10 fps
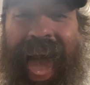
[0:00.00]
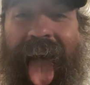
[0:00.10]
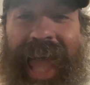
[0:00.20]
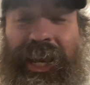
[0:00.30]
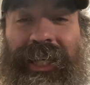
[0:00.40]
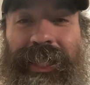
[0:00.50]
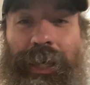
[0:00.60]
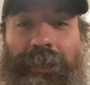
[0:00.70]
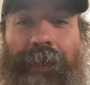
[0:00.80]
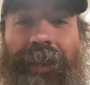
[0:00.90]
and you can
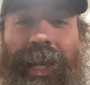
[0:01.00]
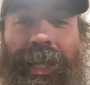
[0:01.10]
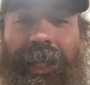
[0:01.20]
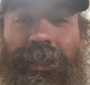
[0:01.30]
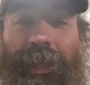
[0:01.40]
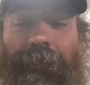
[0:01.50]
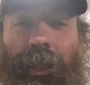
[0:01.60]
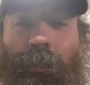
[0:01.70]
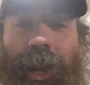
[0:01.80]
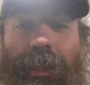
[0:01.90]
tell when you have candida, because you have, like, white